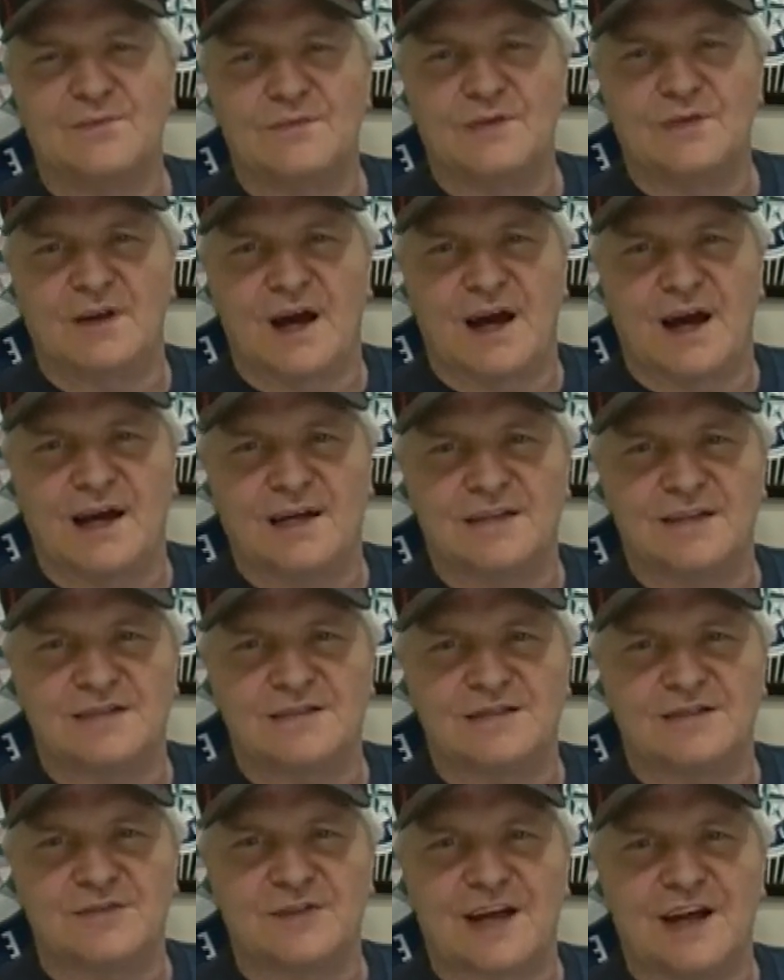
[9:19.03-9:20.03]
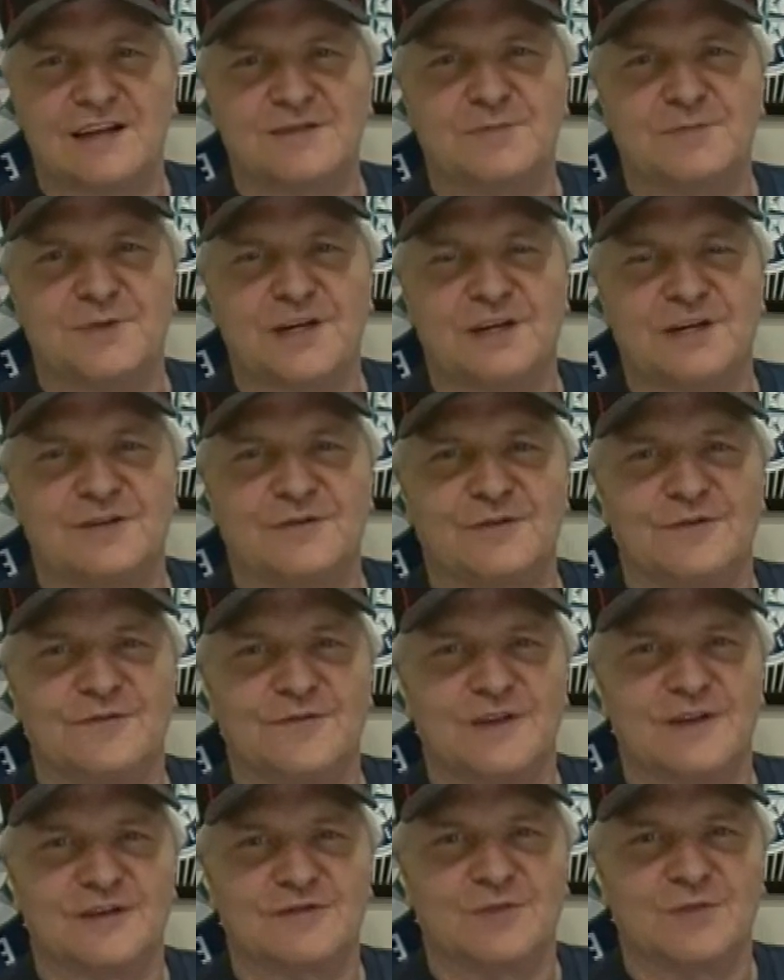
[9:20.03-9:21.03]
night. So that's pretty cool
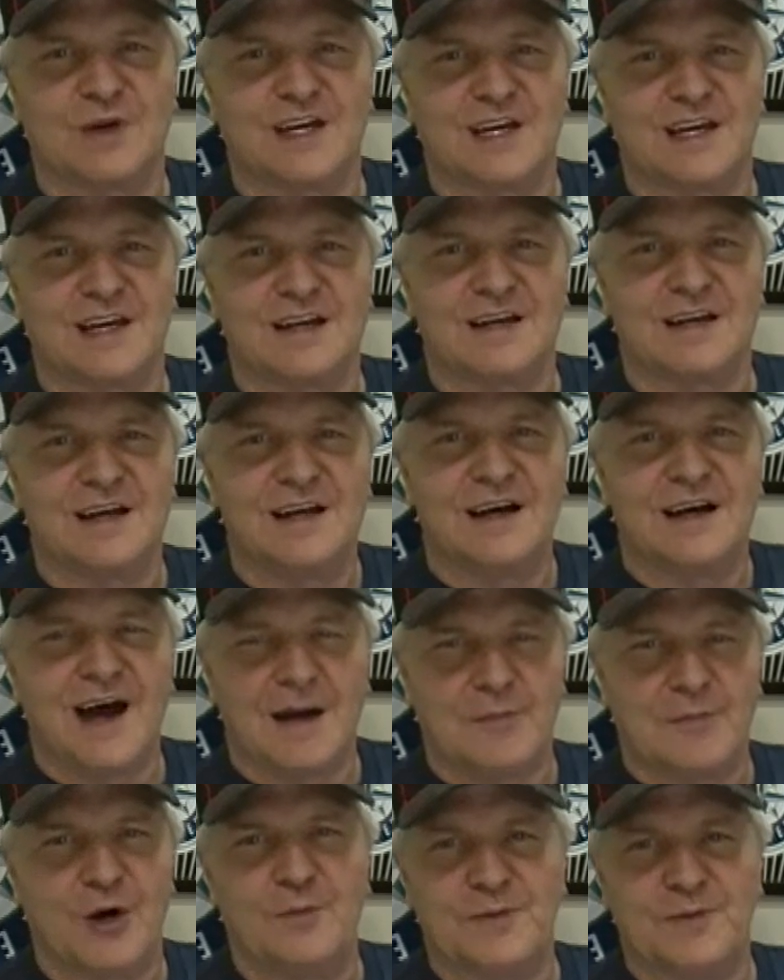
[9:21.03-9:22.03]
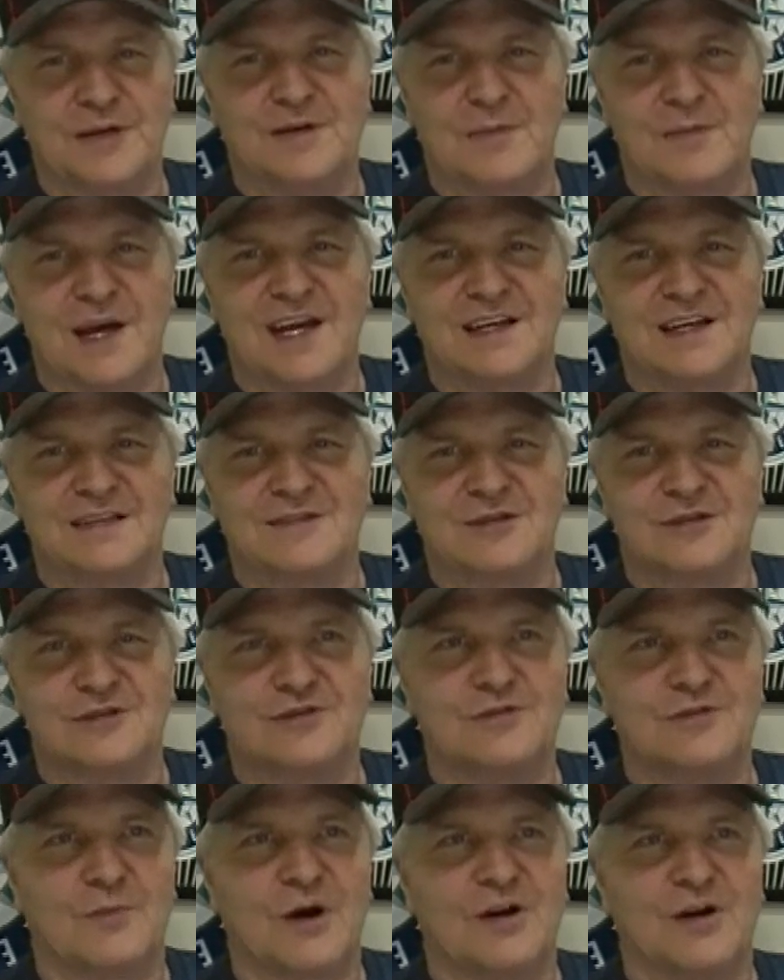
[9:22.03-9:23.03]
for this weekend. I'm hoping to make it to
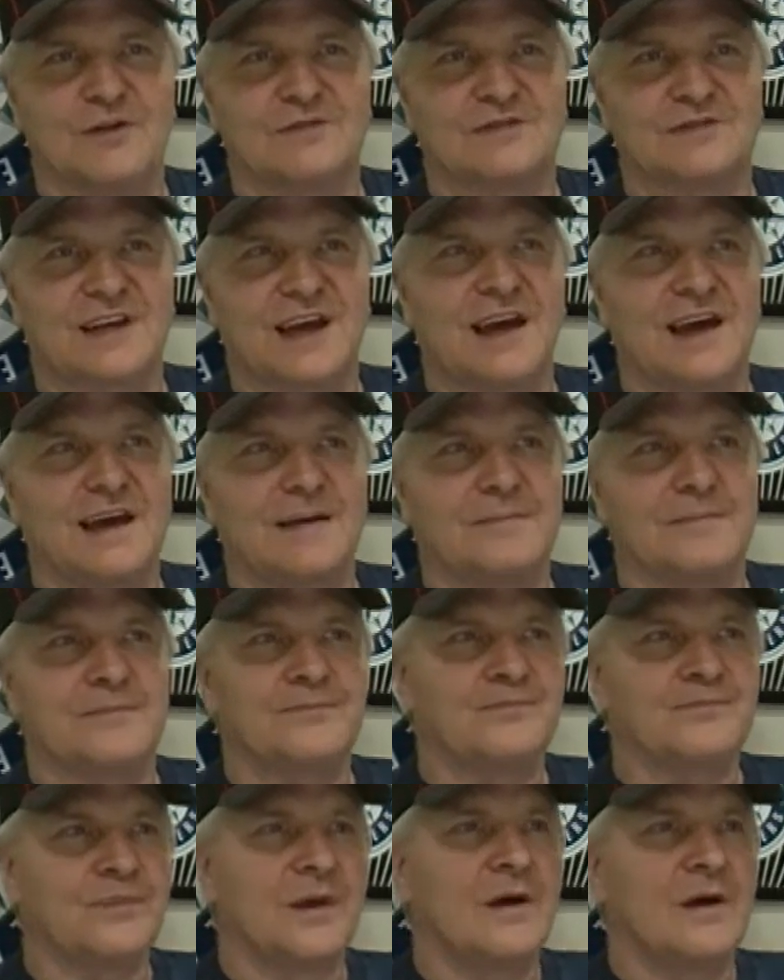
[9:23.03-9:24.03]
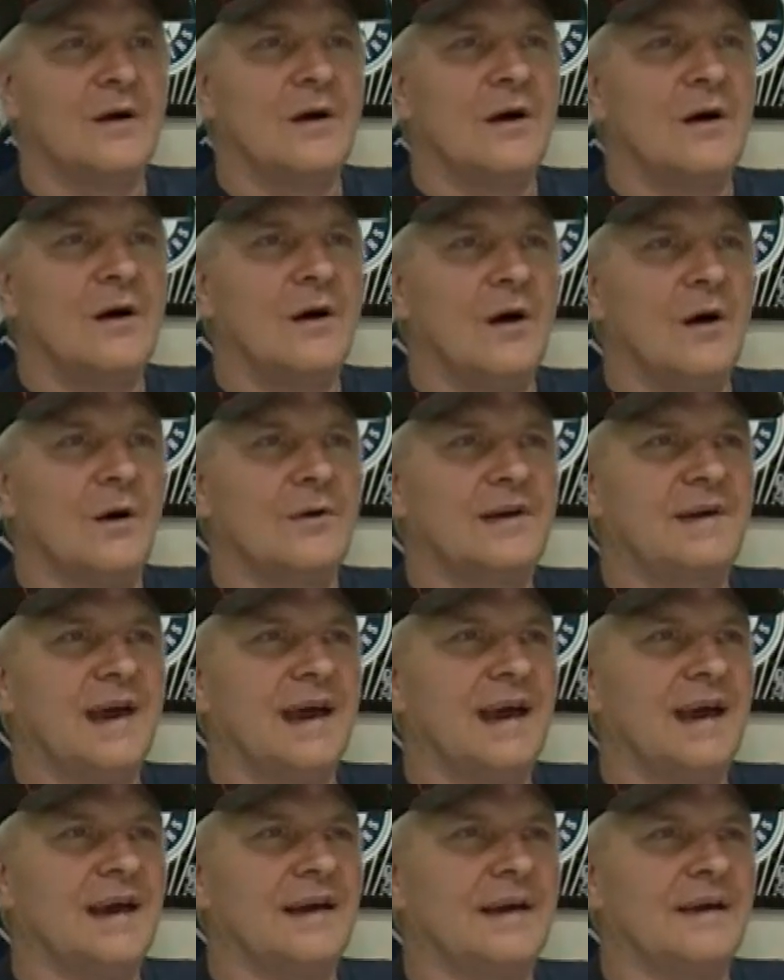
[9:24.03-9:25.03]
tomorrow's game.
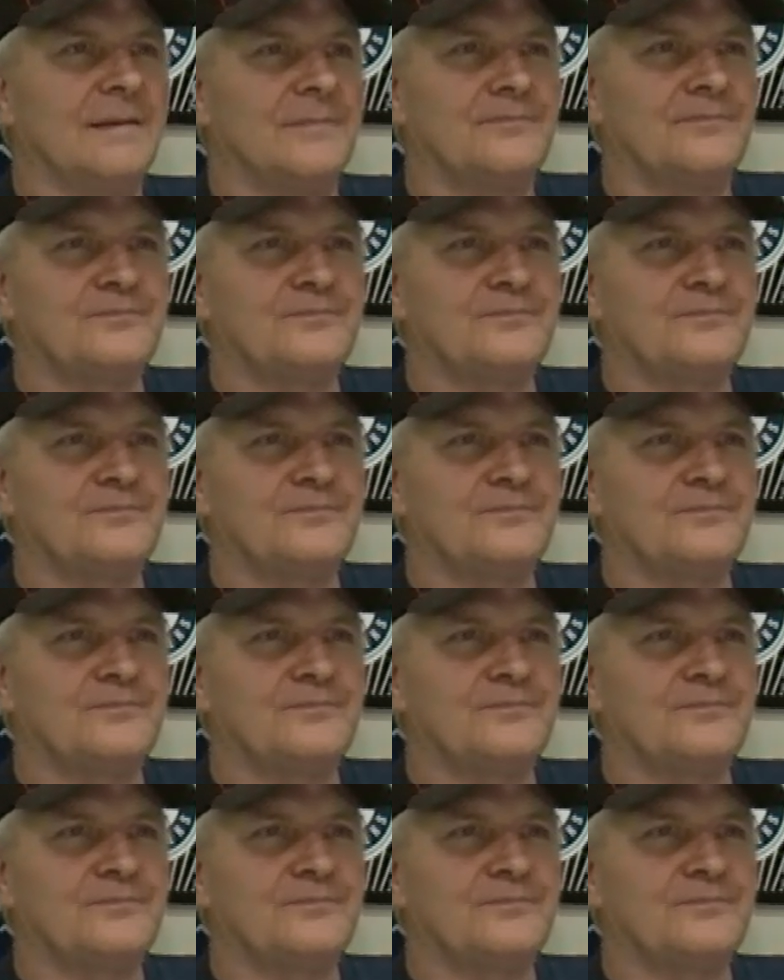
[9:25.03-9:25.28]
Okay.